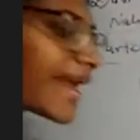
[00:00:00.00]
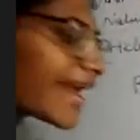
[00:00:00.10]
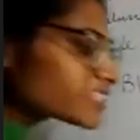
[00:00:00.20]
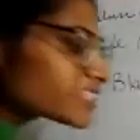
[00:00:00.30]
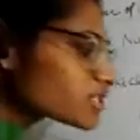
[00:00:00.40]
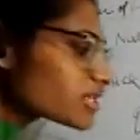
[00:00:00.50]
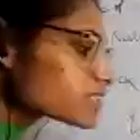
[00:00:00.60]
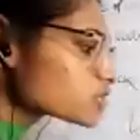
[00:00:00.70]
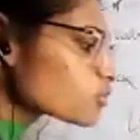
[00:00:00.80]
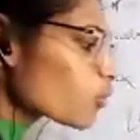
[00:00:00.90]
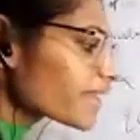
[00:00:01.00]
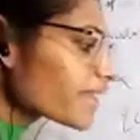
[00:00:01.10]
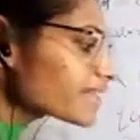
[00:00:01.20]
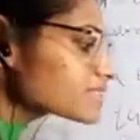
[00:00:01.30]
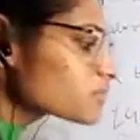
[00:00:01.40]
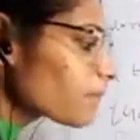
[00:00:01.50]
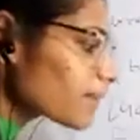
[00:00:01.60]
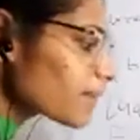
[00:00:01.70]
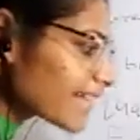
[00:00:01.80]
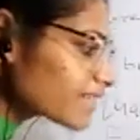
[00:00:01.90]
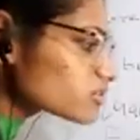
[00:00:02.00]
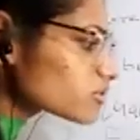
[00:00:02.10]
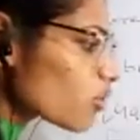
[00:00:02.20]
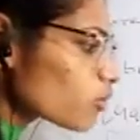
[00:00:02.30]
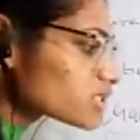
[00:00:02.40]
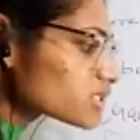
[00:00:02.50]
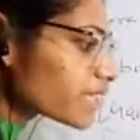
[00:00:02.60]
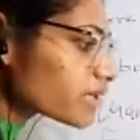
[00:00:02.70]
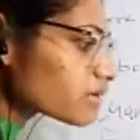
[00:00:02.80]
h is known as Planck's constant.